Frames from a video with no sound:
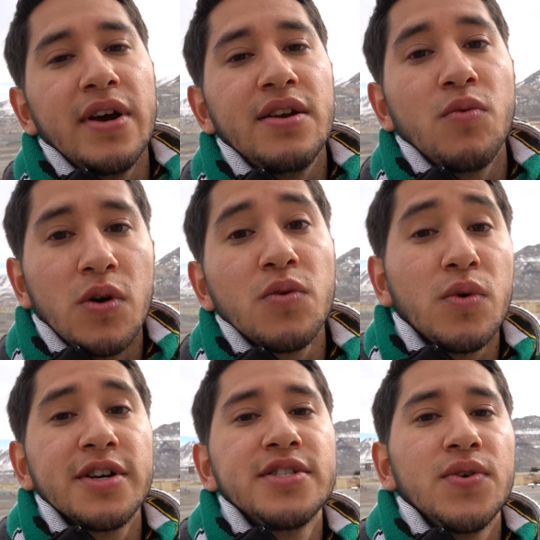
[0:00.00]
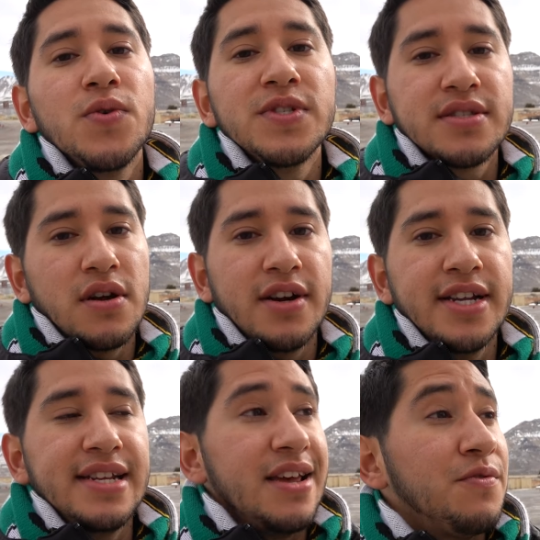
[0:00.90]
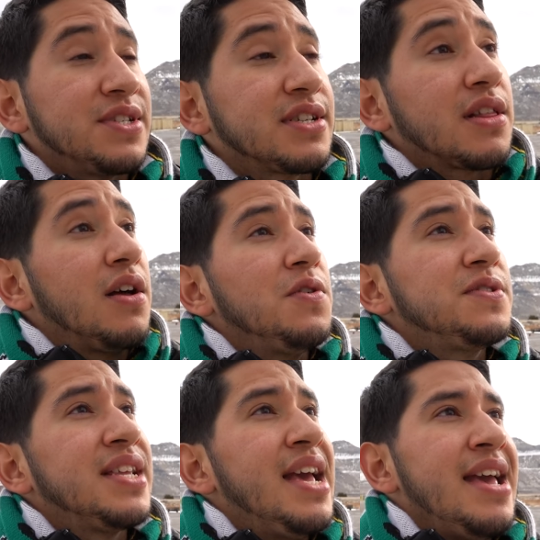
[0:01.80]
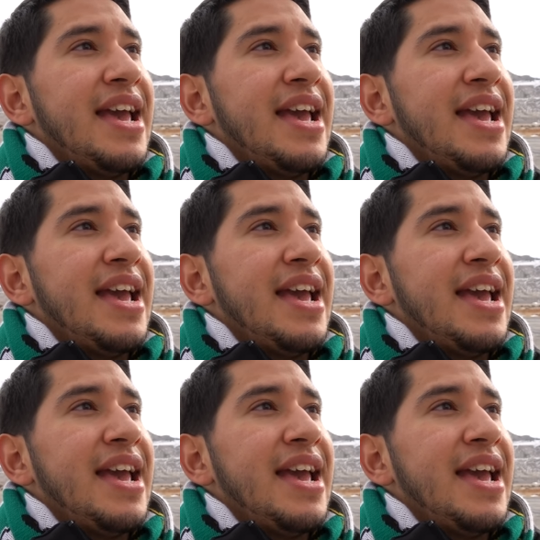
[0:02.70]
when World War II started, it was closed,